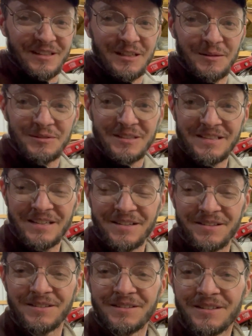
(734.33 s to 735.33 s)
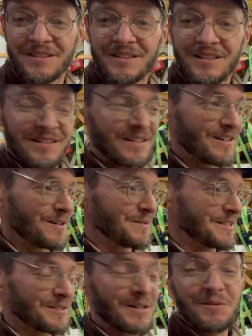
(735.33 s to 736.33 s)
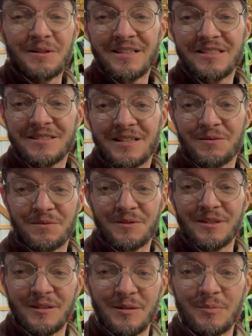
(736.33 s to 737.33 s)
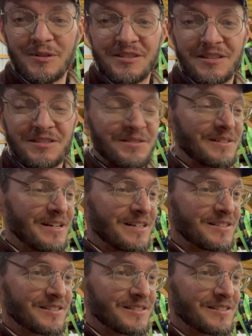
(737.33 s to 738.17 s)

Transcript: comes together. Um, as always, I really appreciate you guys.